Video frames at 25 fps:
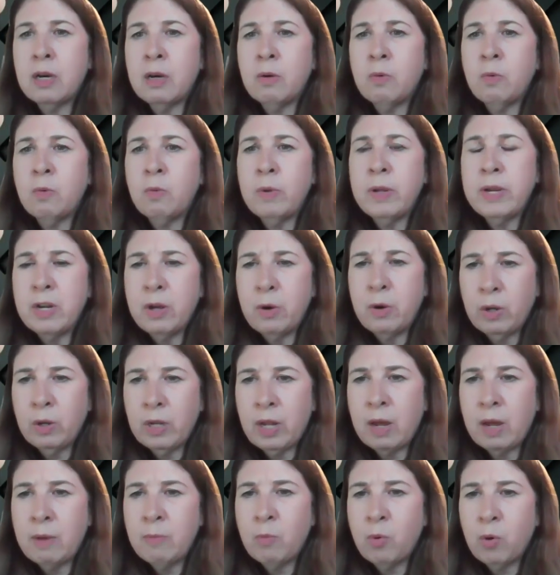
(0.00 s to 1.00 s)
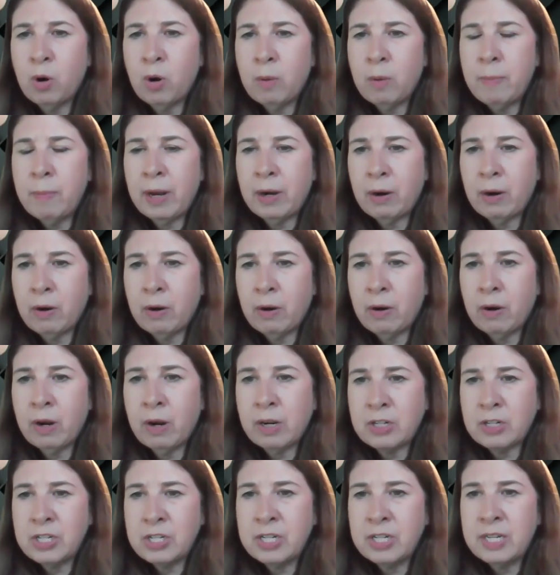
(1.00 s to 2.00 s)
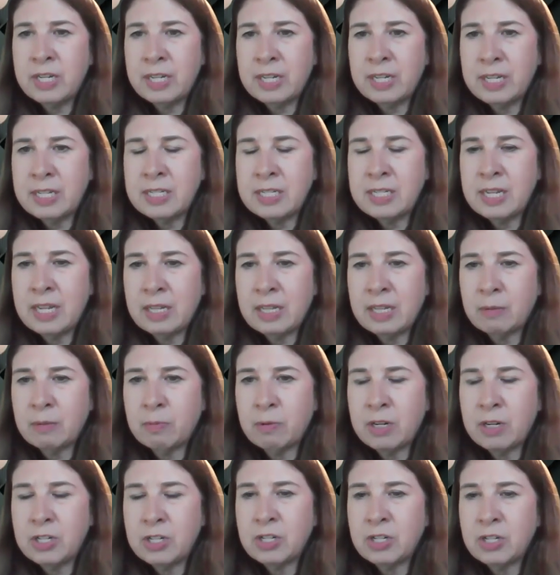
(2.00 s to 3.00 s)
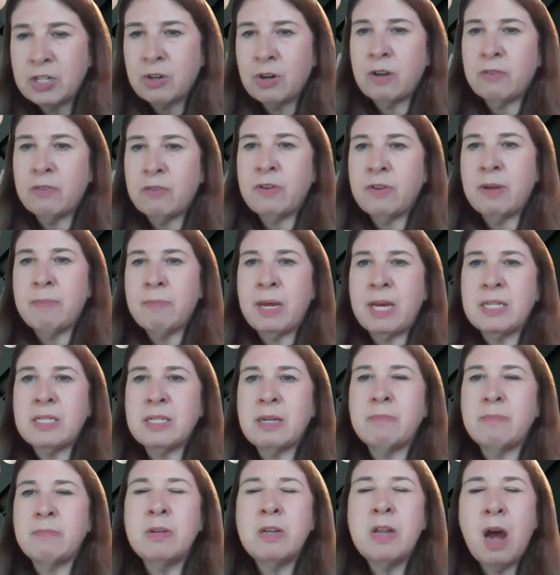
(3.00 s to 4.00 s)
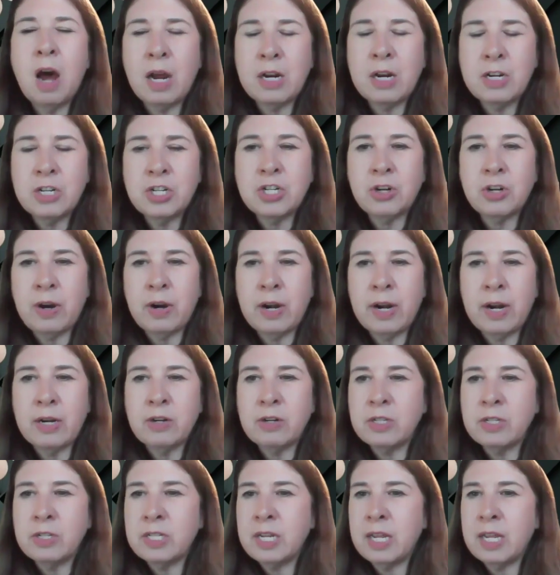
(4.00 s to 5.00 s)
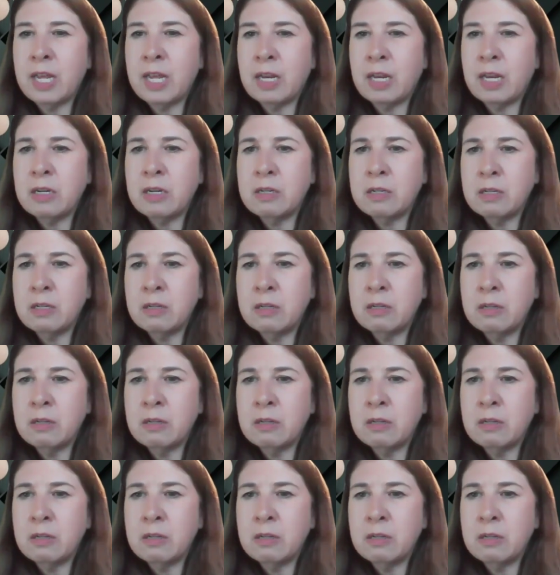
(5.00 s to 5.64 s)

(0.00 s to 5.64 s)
we know a lot more about our auction and can take the pressure off MS. I'm not sure I understand.